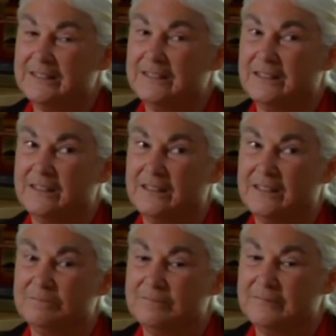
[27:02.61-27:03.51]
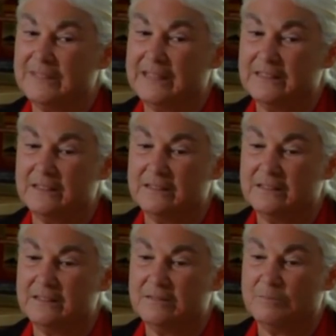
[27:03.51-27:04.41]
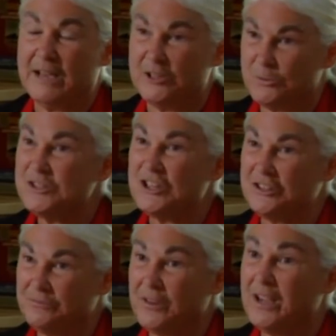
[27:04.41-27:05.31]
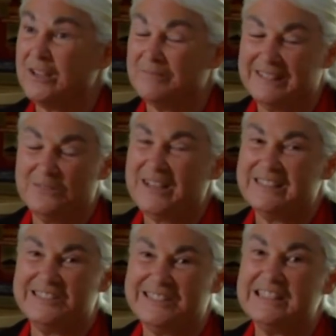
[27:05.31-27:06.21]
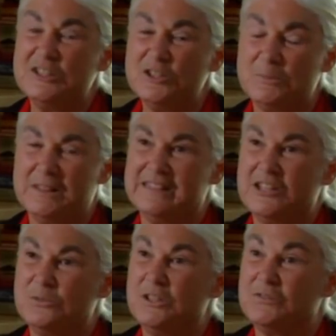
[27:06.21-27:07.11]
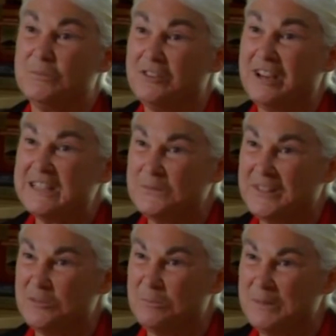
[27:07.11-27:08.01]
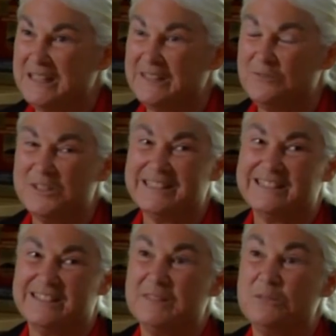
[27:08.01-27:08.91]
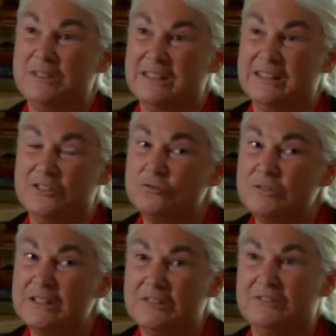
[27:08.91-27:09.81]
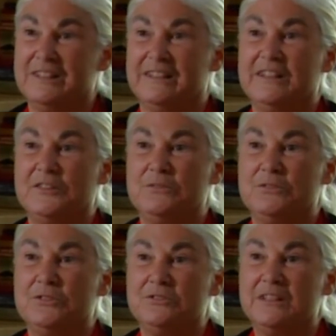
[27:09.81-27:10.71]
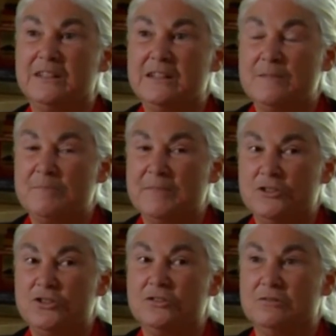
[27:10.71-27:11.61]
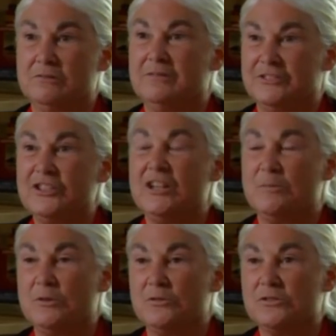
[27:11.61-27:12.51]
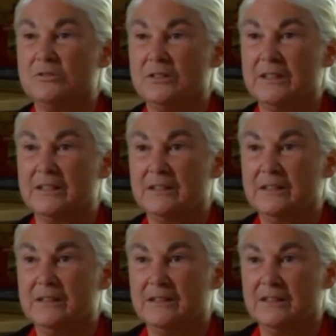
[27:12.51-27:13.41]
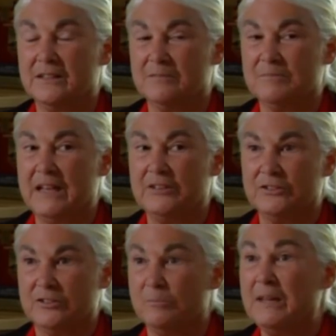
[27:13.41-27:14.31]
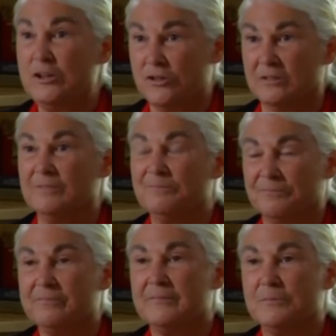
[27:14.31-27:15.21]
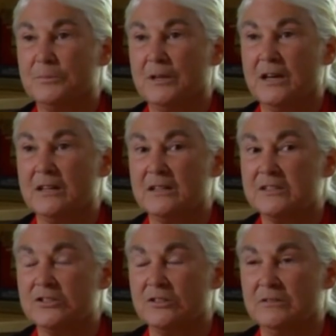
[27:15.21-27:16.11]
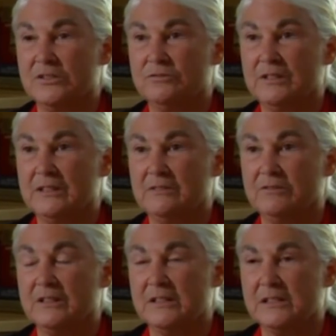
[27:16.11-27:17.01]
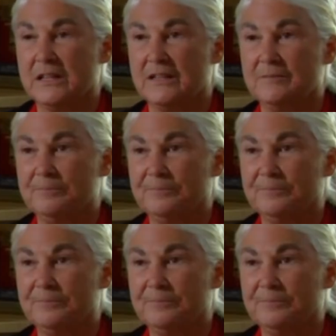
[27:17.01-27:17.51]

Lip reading: And then by switching from, and in fact it just kills me that they switched from grass-fed beef, which is something is really, really a healthy food, to GMO soy as their major product. So it's really, really sad.